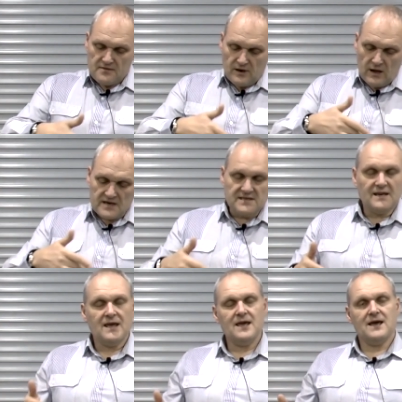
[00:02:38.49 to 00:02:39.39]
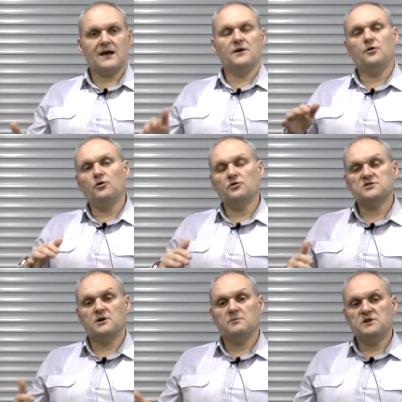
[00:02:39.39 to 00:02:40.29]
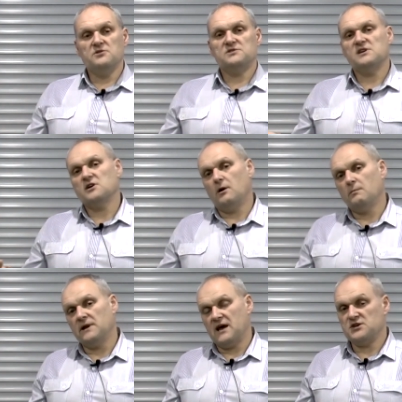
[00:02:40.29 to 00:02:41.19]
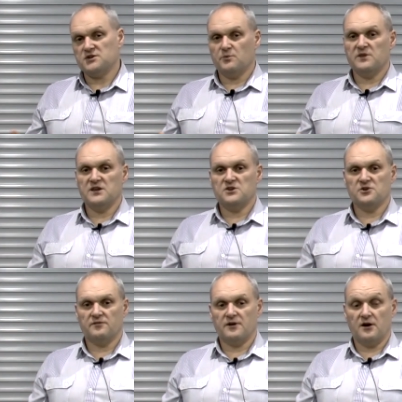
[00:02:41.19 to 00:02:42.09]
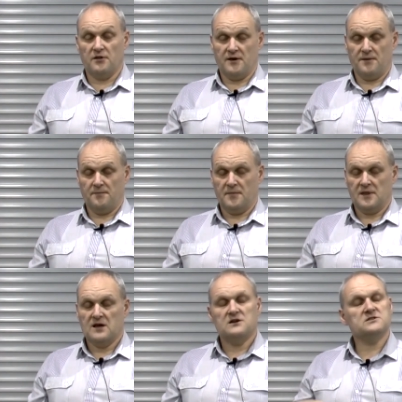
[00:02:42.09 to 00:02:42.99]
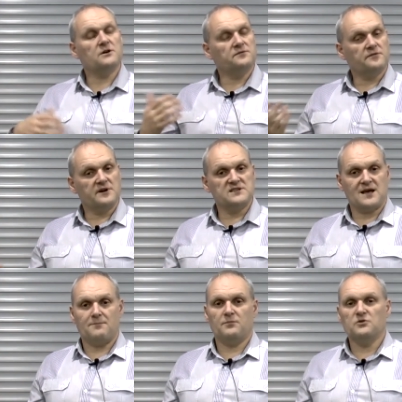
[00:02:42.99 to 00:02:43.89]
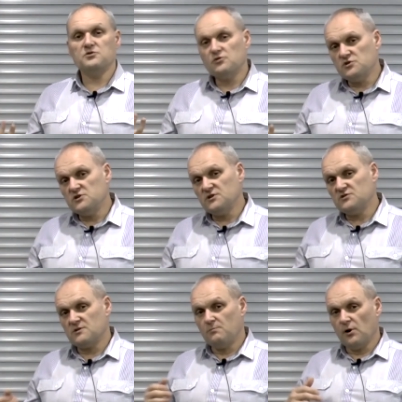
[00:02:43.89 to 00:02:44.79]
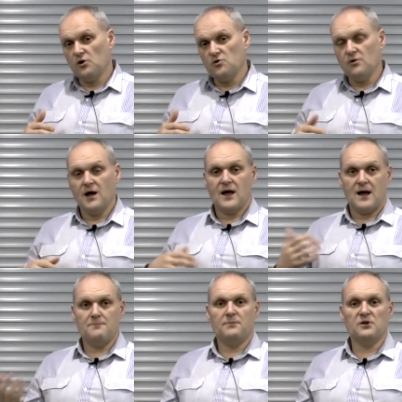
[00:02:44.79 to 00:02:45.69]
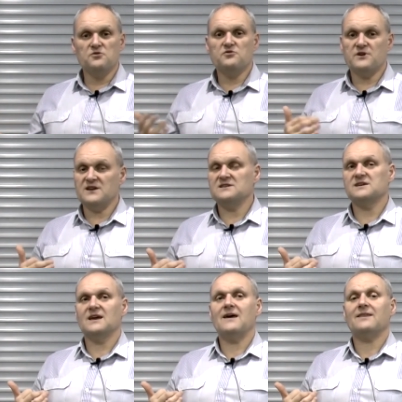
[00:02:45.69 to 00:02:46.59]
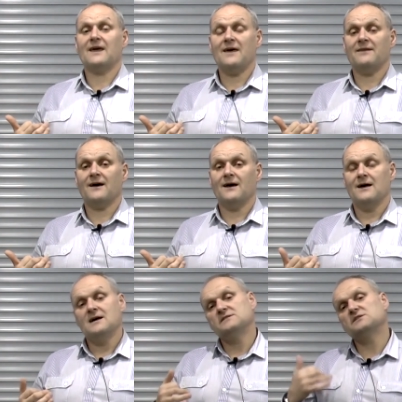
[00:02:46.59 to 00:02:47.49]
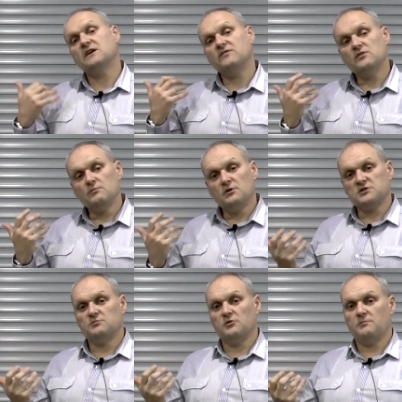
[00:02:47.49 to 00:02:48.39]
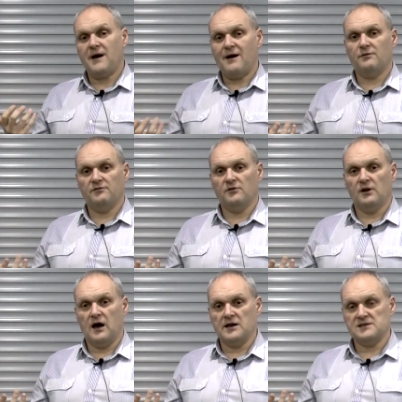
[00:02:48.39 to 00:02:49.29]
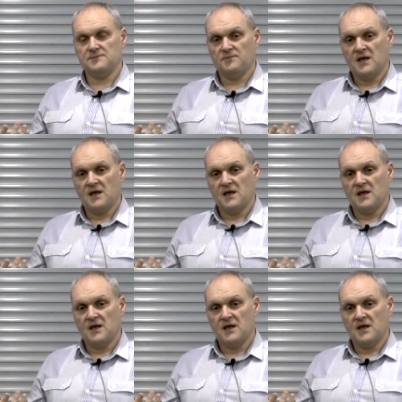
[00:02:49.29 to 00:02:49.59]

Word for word: The light in here can also be used in combination with each other. So, for example, you could use the blue and blue-green together to give you a much more powerful light.